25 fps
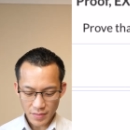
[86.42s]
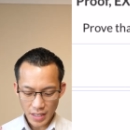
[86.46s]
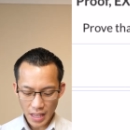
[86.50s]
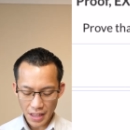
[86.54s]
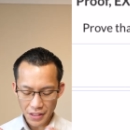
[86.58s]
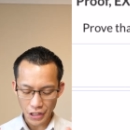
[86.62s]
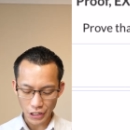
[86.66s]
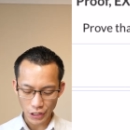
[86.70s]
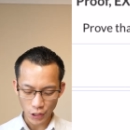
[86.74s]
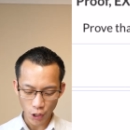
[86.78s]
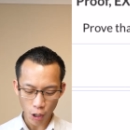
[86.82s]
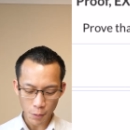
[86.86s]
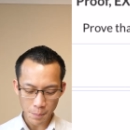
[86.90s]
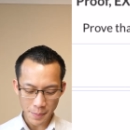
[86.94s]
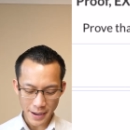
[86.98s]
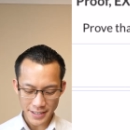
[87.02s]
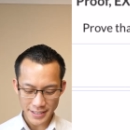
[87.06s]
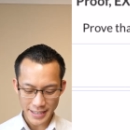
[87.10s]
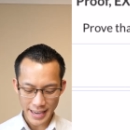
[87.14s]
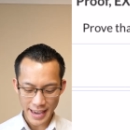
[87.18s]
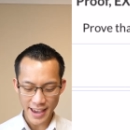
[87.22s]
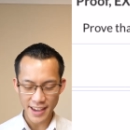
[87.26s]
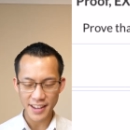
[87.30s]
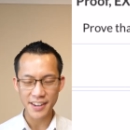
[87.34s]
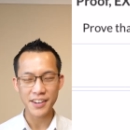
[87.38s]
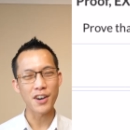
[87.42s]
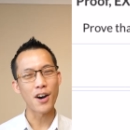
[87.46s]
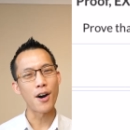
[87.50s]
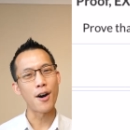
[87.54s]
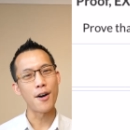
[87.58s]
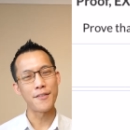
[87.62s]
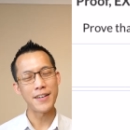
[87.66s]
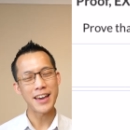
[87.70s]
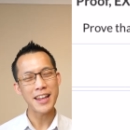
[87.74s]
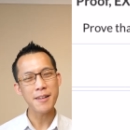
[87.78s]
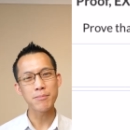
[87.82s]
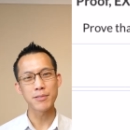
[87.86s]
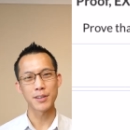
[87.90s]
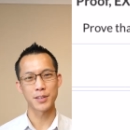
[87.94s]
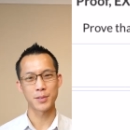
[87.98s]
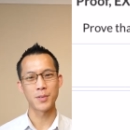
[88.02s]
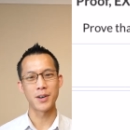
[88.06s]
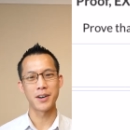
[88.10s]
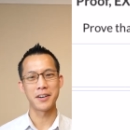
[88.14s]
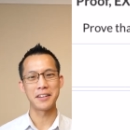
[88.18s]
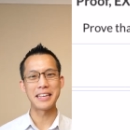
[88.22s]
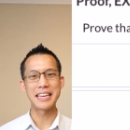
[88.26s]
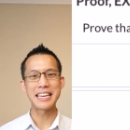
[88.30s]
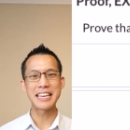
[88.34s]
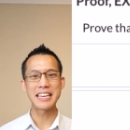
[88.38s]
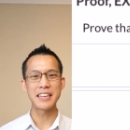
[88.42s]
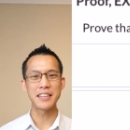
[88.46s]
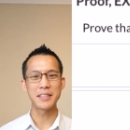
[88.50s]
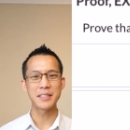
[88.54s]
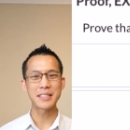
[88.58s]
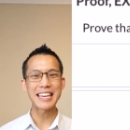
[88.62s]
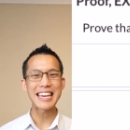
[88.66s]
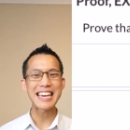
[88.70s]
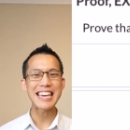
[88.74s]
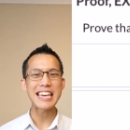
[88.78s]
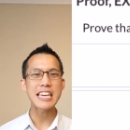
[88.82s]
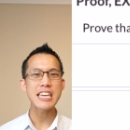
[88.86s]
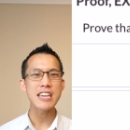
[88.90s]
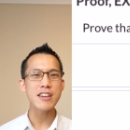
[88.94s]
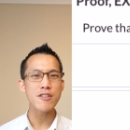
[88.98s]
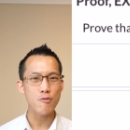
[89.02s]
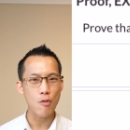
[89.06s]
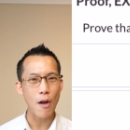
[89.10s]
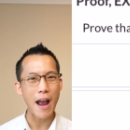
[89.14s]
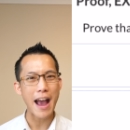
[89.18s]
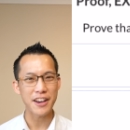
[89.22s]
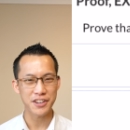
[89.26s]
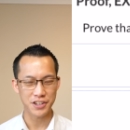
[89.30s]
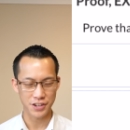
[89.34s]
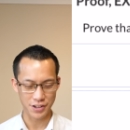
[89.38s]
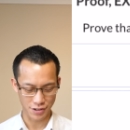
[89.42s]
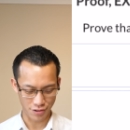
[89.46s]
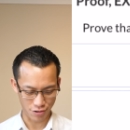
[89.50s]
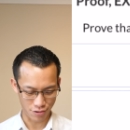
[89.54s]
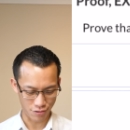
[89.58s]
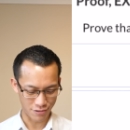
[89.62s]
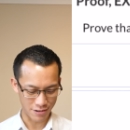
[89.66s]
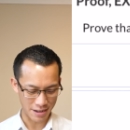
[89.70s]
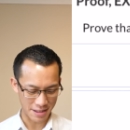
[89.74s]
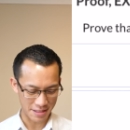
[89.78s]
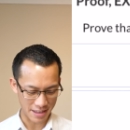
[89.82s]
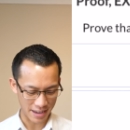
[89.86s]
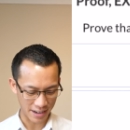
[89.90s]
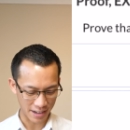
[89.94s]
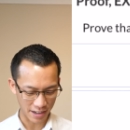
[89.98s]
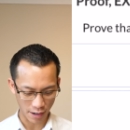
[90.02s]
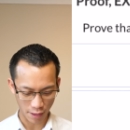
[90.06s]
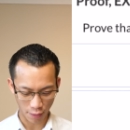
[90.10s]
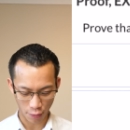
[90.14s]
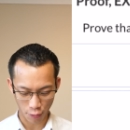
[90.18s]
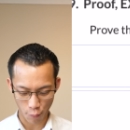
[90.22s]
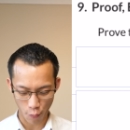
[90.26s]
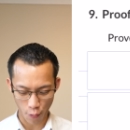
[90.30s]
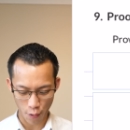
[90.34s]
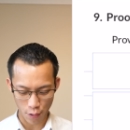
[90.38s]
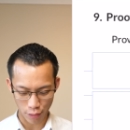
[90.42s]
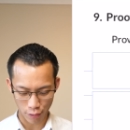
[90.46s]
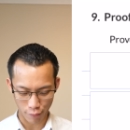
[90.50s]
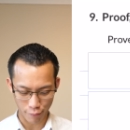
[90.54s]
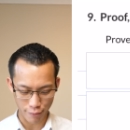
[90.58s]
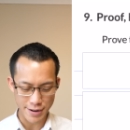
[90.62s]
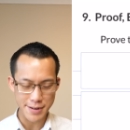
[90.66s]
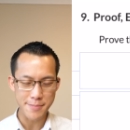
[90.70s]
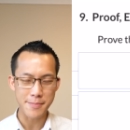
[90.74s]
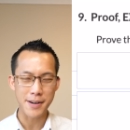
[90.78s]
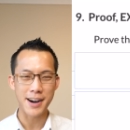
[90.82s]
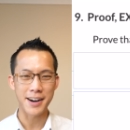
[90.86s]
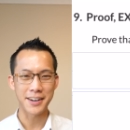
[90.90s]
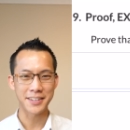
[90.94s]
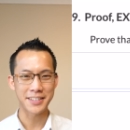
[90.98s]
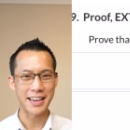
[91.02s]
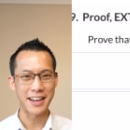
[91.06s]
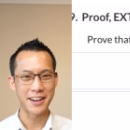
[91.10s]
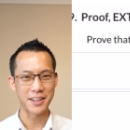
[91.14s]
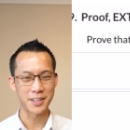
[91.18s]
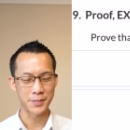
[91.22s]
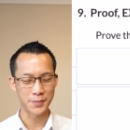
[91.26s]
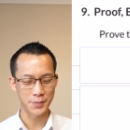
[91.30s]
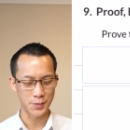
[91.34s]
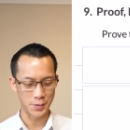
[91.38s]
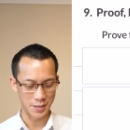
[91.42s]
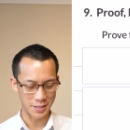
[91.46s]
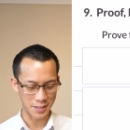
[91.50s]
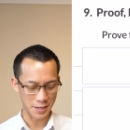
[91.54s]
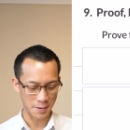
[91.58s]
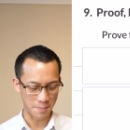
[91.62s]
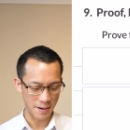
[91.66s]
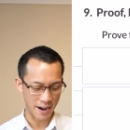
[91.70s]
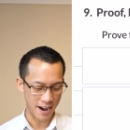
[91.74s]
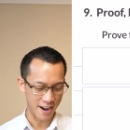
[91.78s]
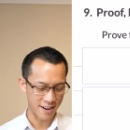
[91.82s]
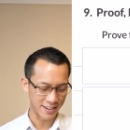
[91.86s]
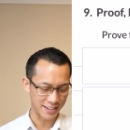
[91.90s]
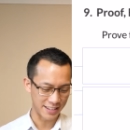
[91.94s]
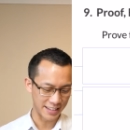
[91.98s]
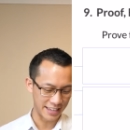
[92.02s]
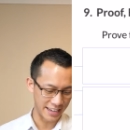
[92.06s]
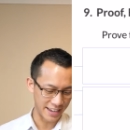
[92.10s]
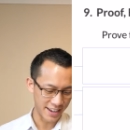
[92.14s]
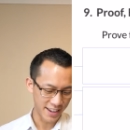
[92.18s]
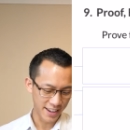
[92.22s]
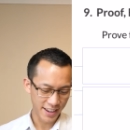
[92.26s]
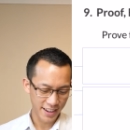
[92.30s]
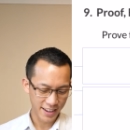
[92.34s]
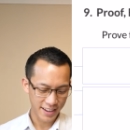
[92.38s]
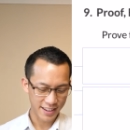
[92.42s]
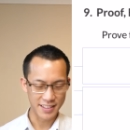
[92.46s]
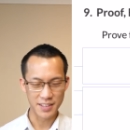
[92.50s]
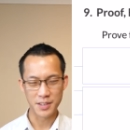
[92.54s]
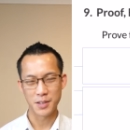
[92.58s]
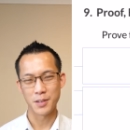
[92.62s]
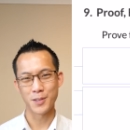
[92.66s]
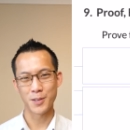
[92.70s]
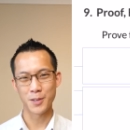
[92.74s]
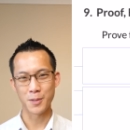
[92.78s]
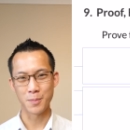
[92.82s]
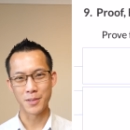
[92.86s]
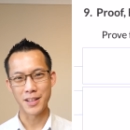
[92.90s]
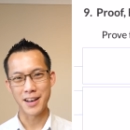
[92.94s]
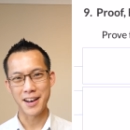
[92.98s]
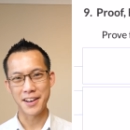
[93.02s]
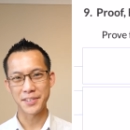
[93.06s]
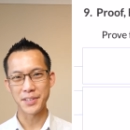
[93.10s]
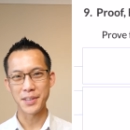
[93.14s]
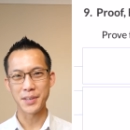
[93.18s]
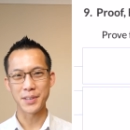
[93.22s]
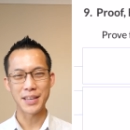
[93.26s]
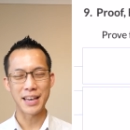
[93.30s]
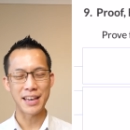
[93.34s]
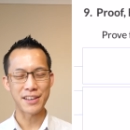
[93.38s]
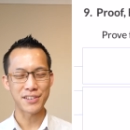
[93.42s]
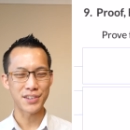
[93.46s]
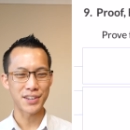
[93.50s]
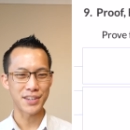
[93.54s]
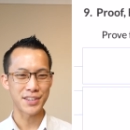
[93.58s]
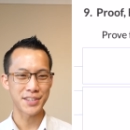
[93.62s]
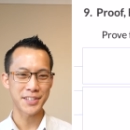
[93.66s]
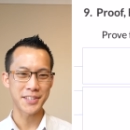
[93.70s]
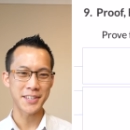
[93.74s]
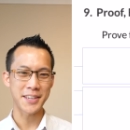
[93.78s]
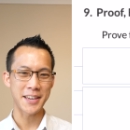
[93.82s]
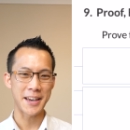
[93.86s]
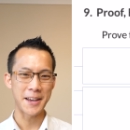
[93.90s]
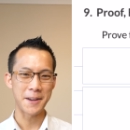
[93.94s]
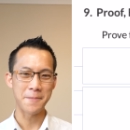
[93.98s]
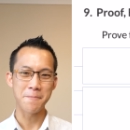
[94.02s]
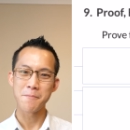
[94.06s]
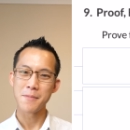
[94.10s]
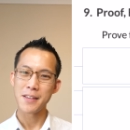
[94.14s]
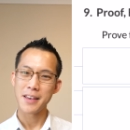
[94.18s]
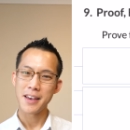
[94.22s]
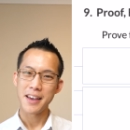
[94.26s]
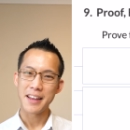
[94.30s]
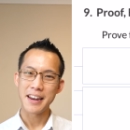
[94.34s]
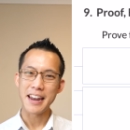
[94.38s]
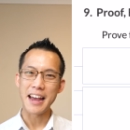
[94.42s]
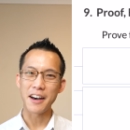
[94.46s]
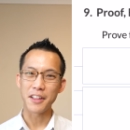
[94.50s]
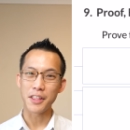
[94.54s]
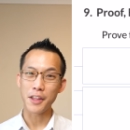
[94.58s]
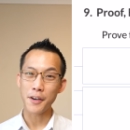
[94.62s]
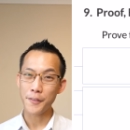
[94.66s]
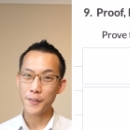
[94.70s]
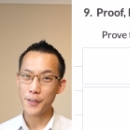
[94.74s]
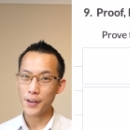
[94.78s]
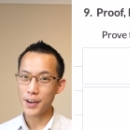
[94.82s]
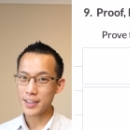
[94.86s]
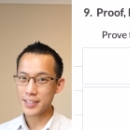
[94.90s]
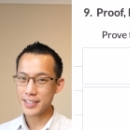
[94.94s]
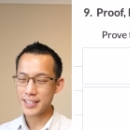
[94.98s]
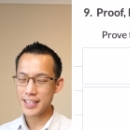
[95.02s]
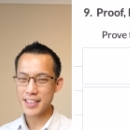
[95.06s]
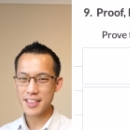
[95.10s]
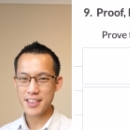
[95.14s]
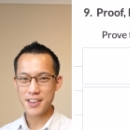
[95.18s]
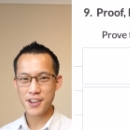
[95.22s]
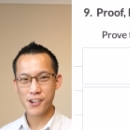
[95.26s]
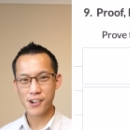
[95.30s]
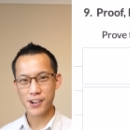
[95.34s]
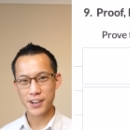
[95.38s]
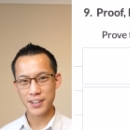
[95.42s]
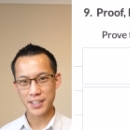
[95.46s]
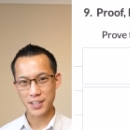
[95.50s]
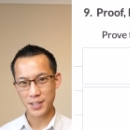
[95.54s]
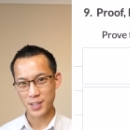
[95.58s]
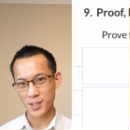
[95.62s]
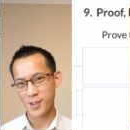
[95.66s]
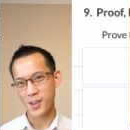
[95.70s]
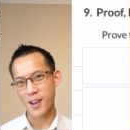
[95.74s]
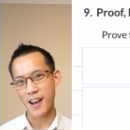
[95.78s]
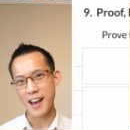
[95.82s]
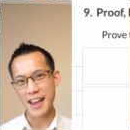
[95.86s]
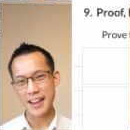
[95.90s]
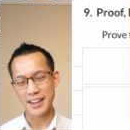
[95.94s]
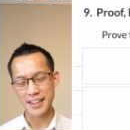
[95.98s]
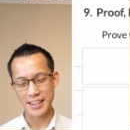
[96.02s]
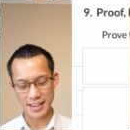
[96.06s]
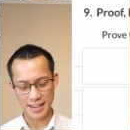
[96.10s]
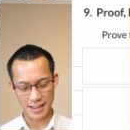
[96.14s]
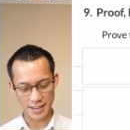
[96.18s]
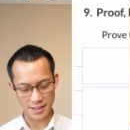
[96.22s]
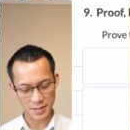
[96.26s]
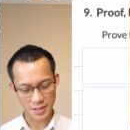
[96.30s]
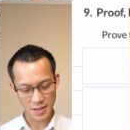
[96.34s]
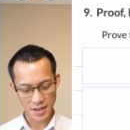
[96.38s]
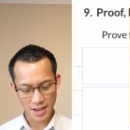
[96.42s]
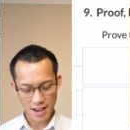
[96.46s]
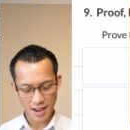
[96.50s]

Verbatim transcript: the log base n of n plus 1 is irrational and they're going to throw three marks at us for this apparently and this just from last year's hsc now the first thing you've got to decide is